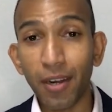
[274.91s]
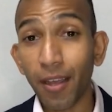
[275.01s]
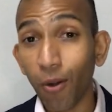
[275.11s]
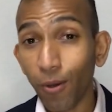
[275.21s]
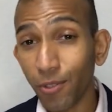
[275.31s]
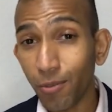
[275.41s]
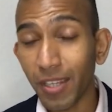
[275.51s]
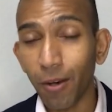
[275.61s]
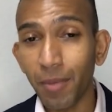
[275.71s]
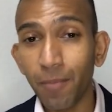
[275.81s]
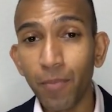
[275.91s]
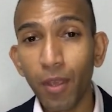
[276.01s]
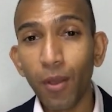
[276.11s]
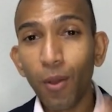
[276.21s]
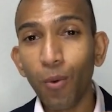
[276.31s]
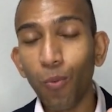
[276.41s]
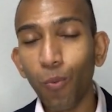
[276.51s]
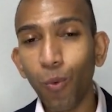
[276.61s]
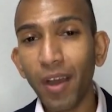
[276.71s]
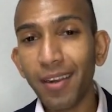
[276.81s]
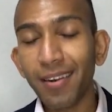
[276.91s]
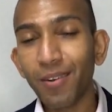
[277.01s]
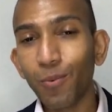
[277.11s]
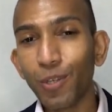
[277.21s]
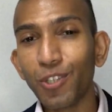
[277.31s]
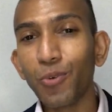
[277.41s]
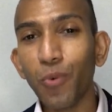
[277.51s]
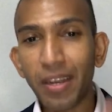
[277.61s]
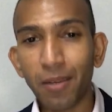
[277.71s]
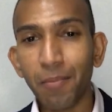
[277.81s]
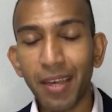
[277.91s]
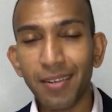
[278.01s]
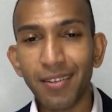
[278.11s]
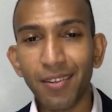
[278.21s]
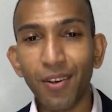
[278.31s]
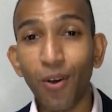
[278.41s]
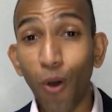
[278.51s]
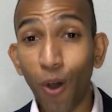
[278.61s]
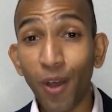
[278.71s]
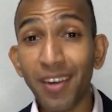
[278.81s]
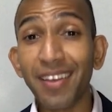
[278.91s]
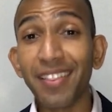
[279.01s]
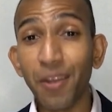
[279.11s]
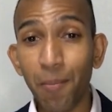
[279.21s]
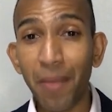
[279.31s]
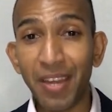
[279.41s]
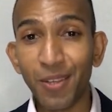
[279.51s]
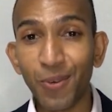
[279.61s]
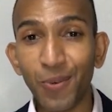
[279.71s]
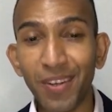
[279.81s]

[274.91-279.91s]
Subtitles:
And also tell me, what would you recommend on their menu?